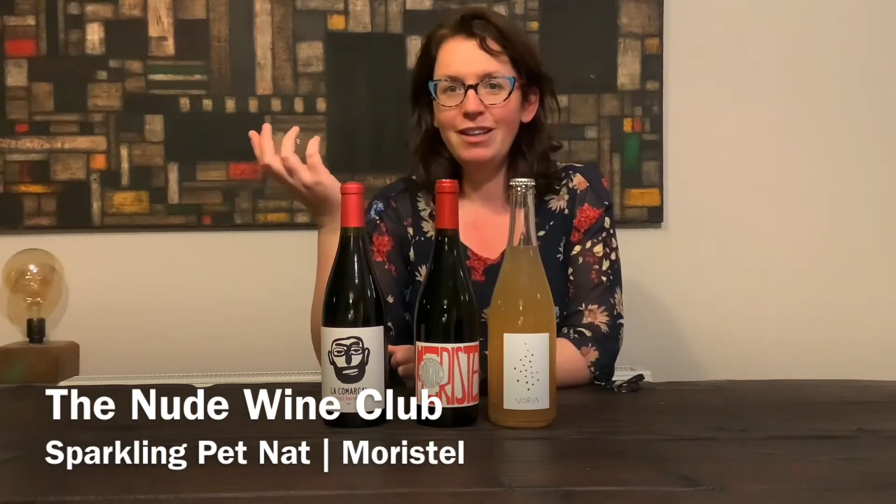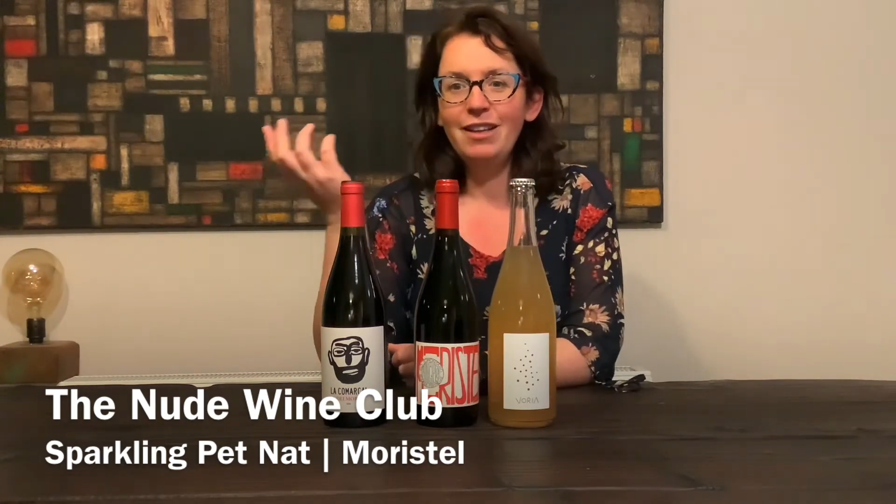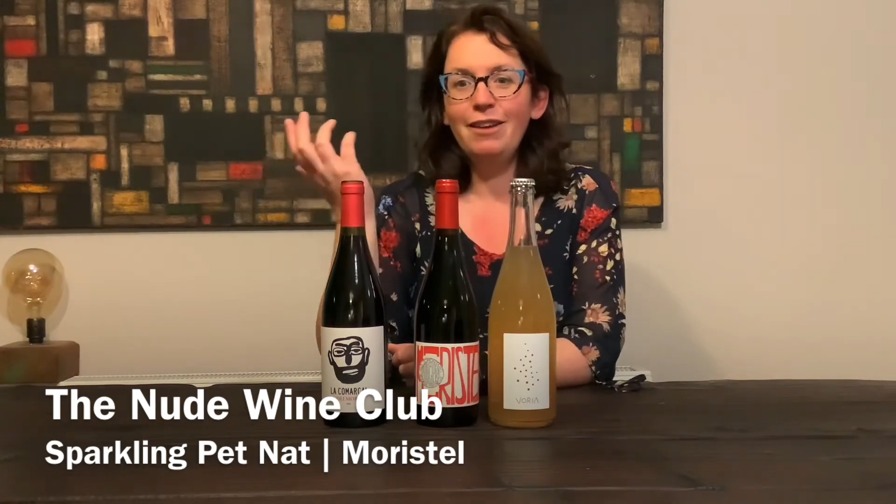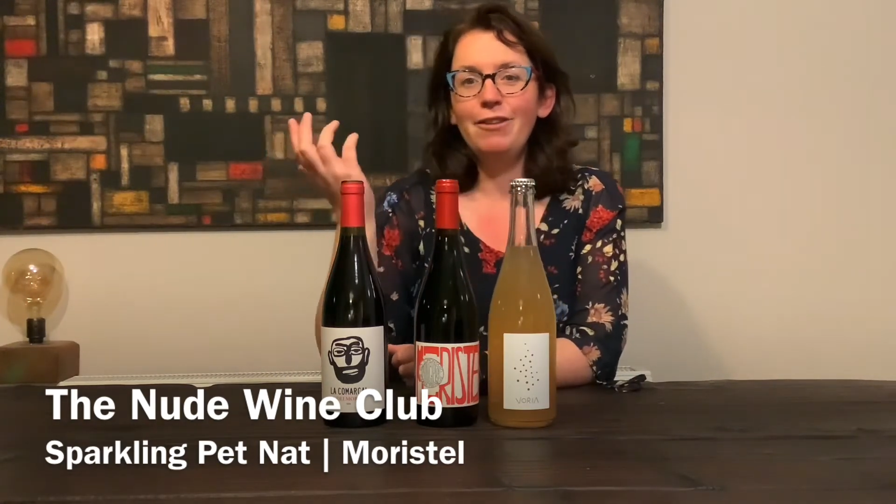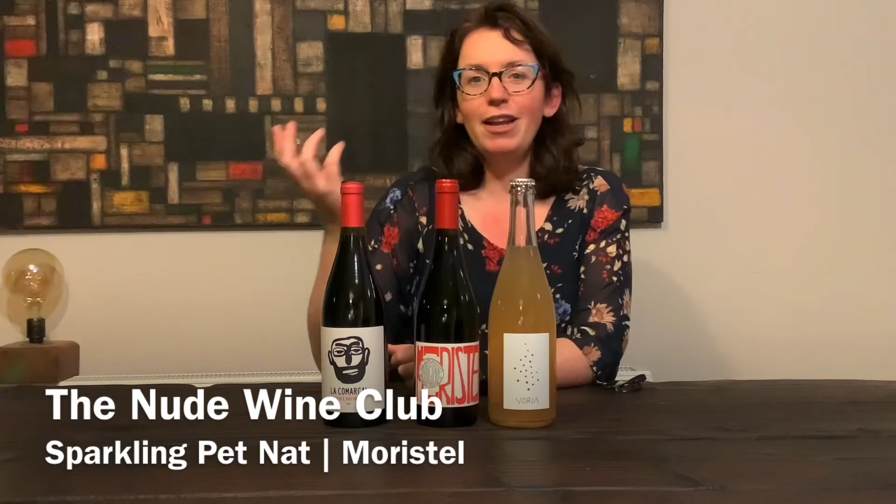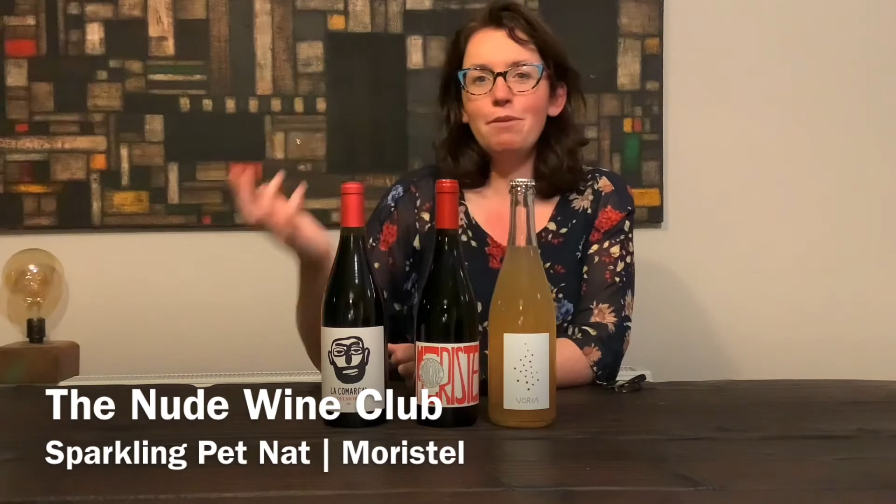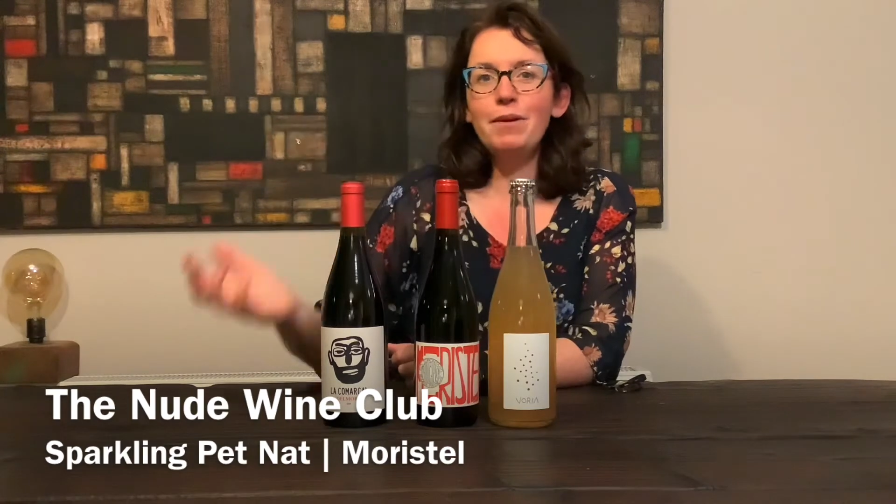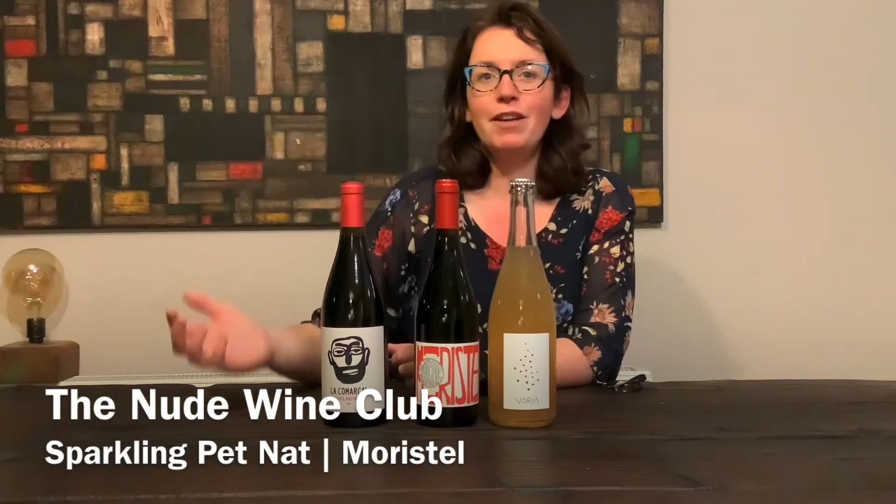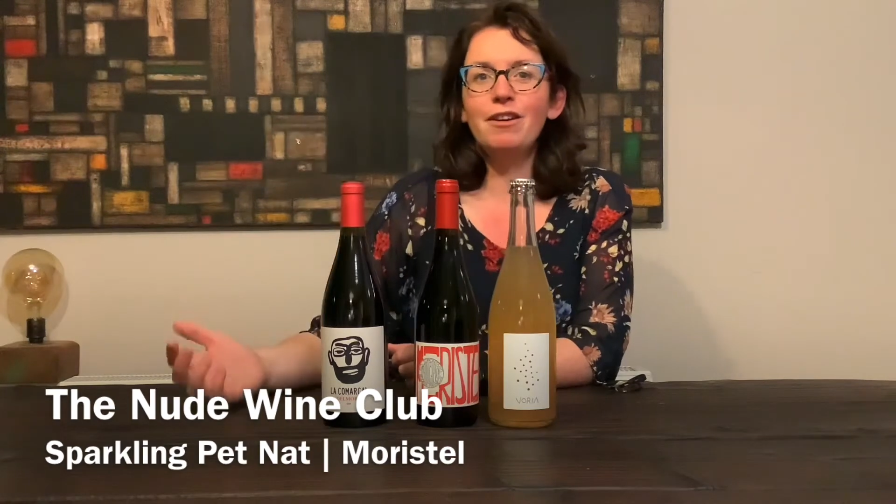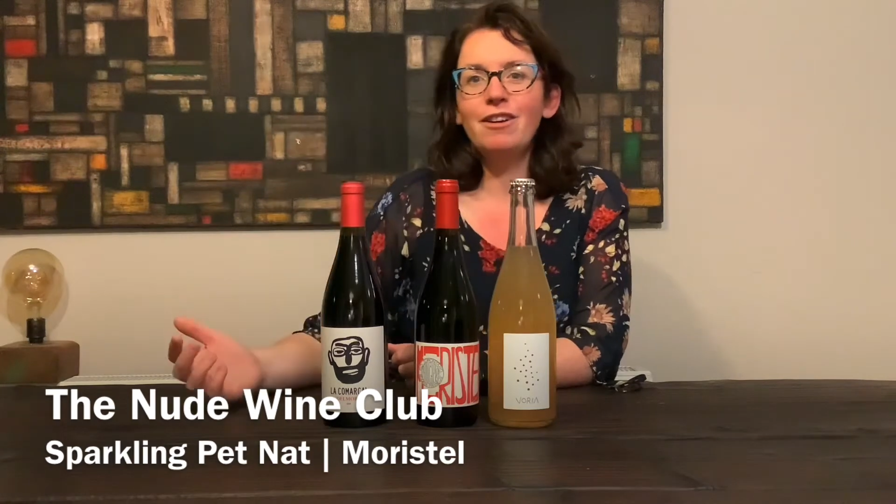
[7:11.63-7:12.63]
if you like
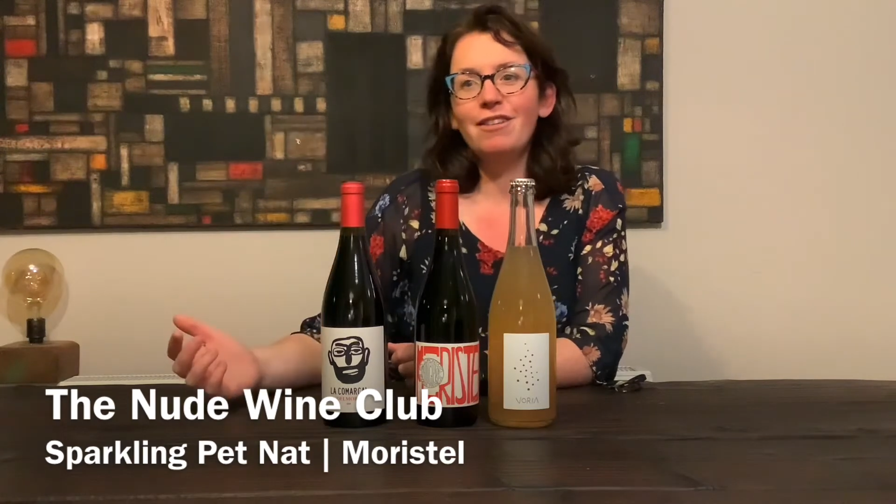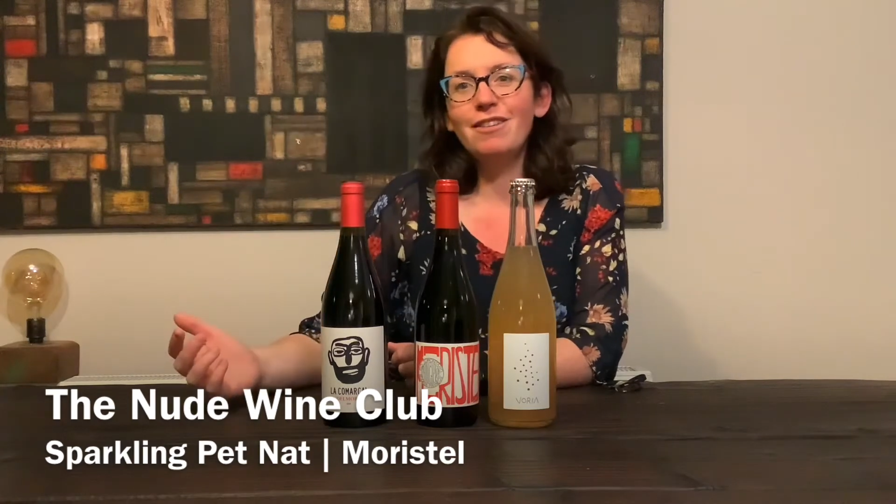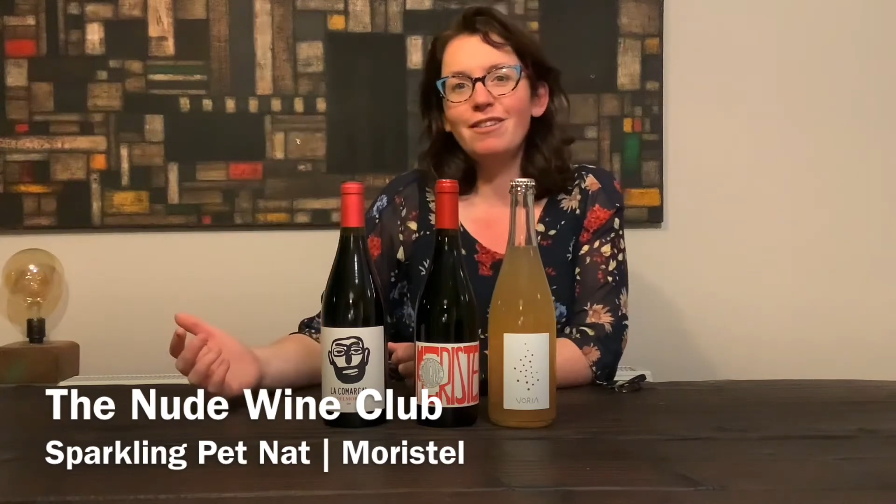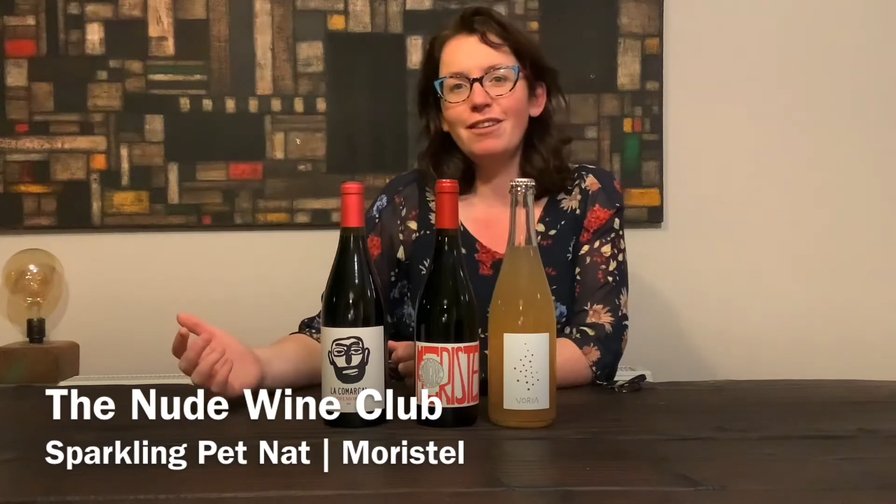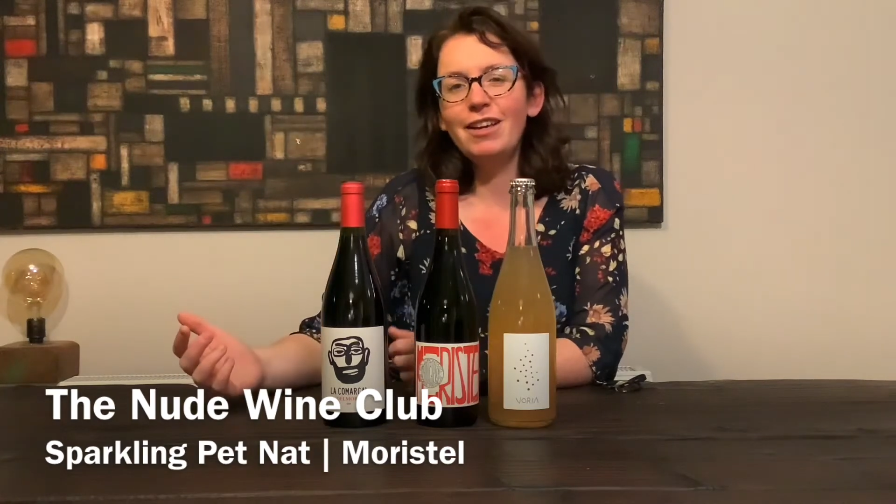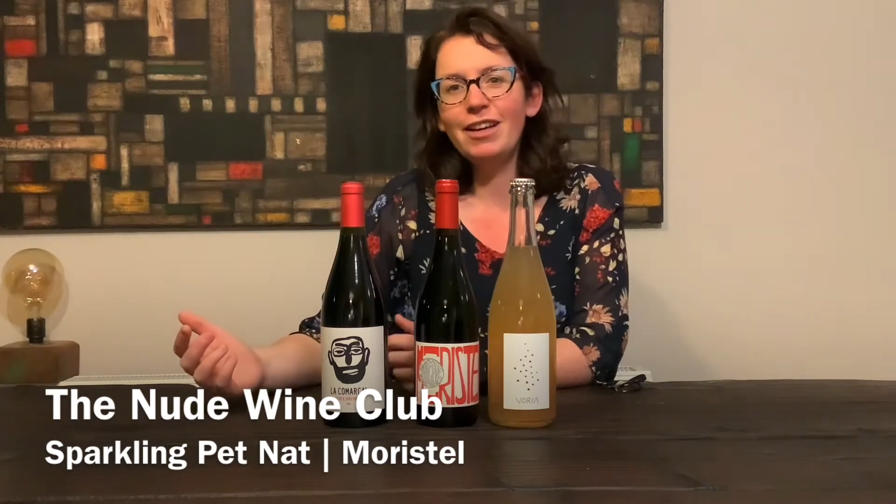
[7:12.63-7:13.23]
Pinot, you